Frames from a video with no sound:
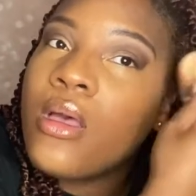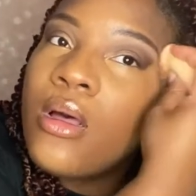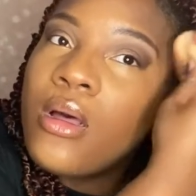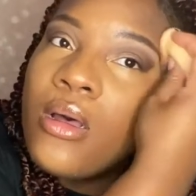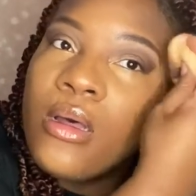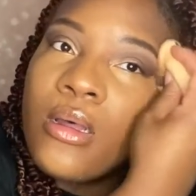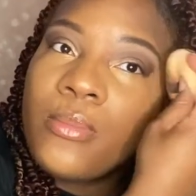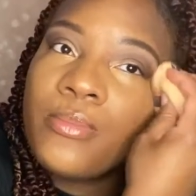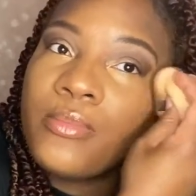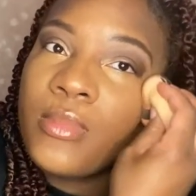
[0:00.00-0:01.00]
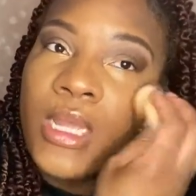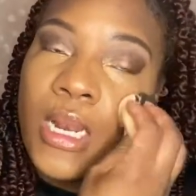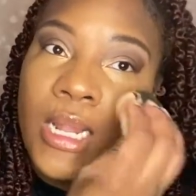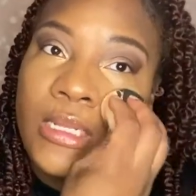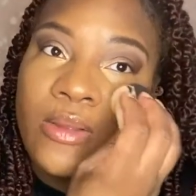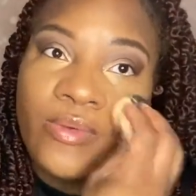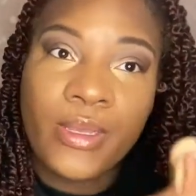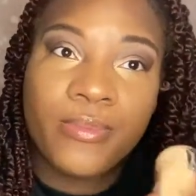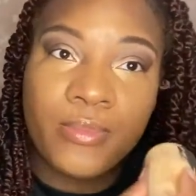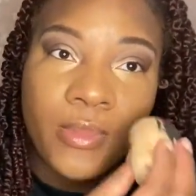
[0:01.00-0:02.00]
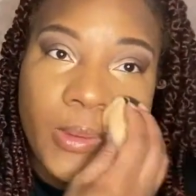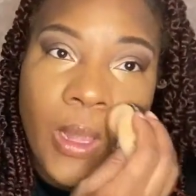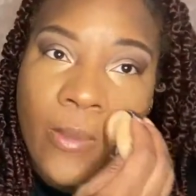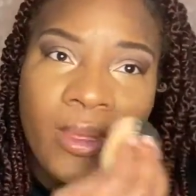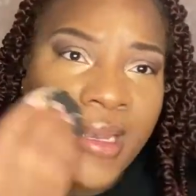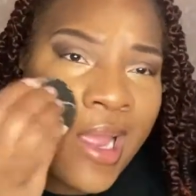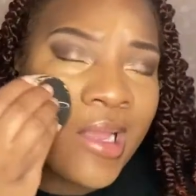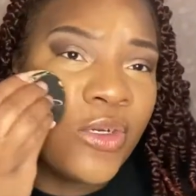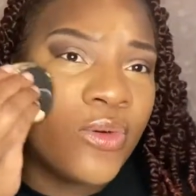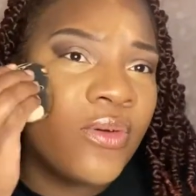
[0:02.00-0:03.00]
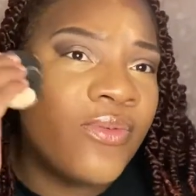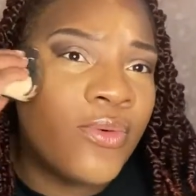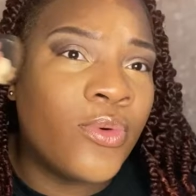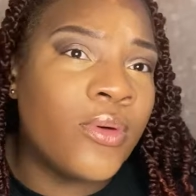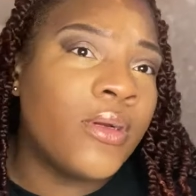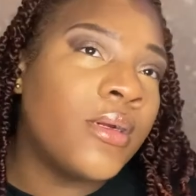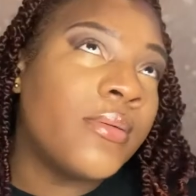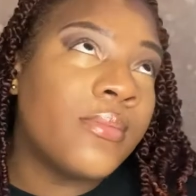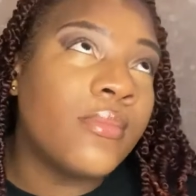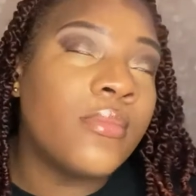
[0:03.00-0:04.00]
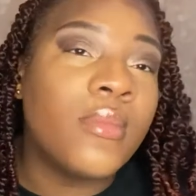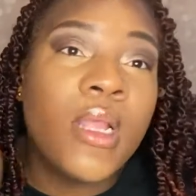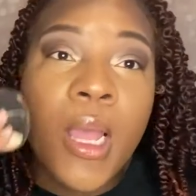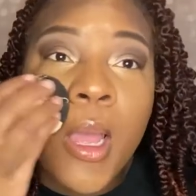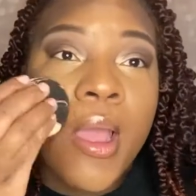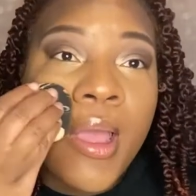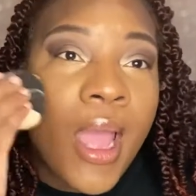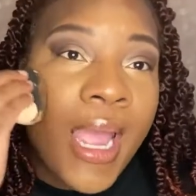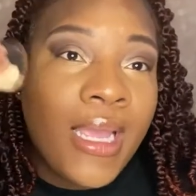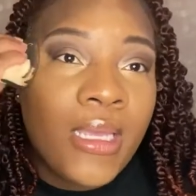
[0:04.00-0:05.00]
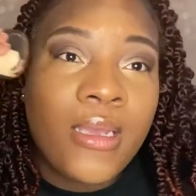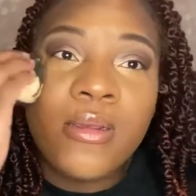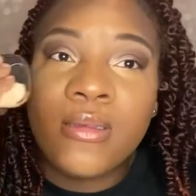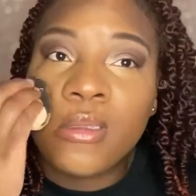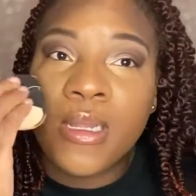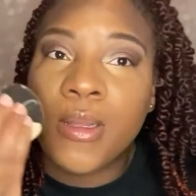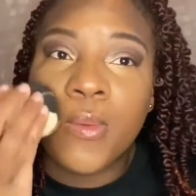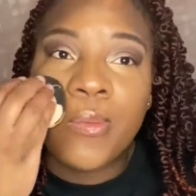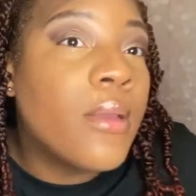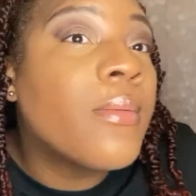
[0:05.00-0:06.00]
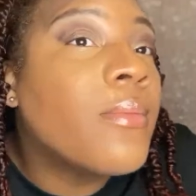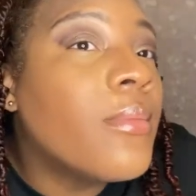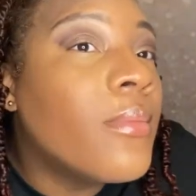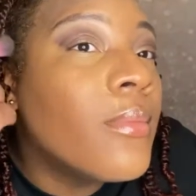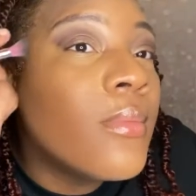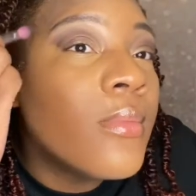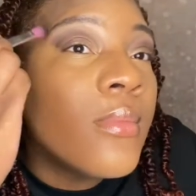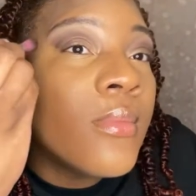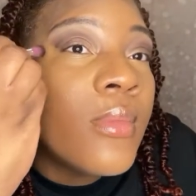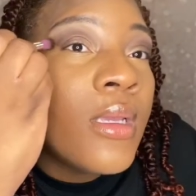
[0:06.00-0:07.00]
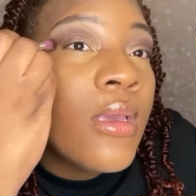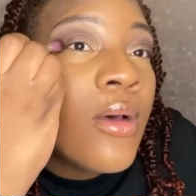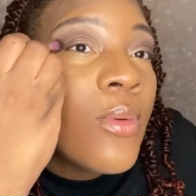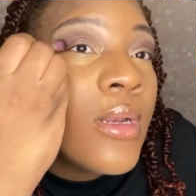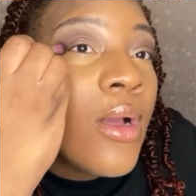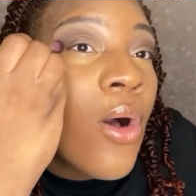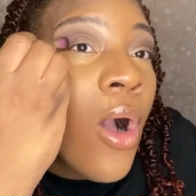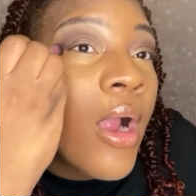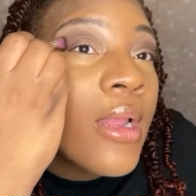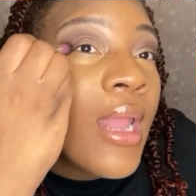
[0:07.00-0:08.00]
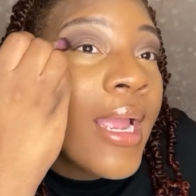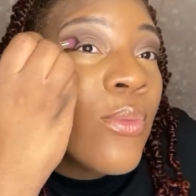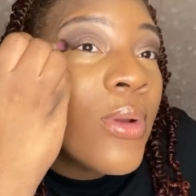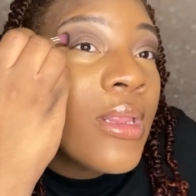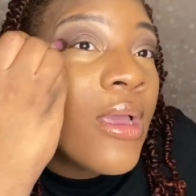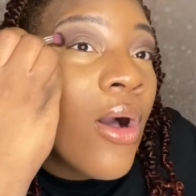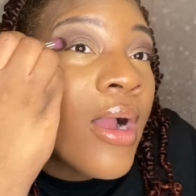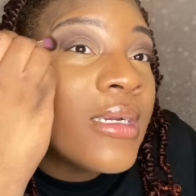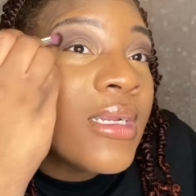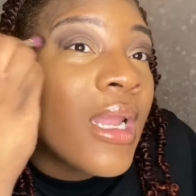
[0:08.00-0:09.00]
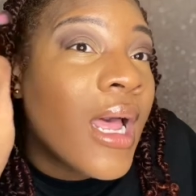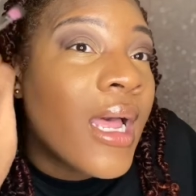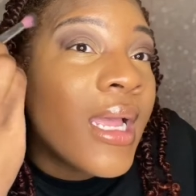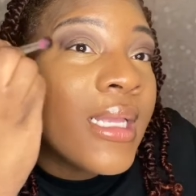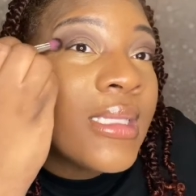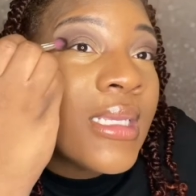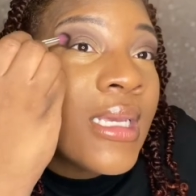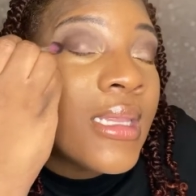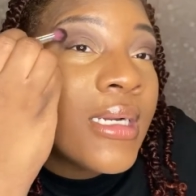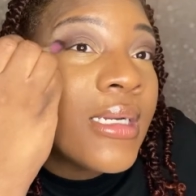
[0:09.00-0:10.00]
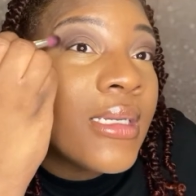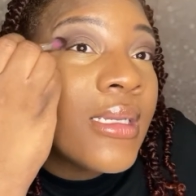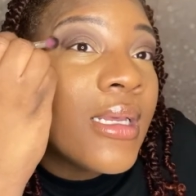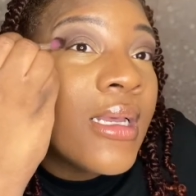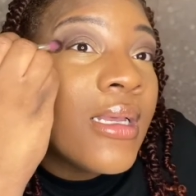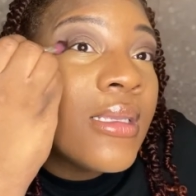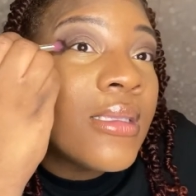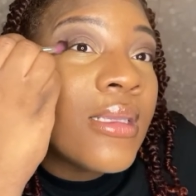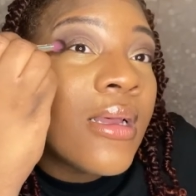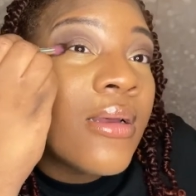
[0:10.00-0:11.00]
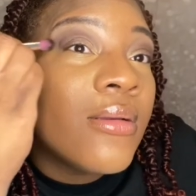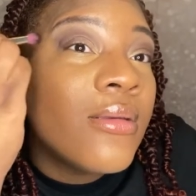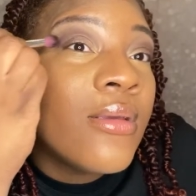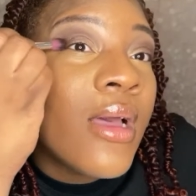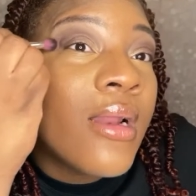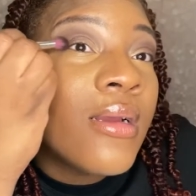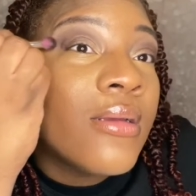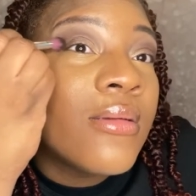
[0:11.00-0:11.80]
and I love it. I've been natural for 8 years now. You don't want no really harsh lines either. So you gotta,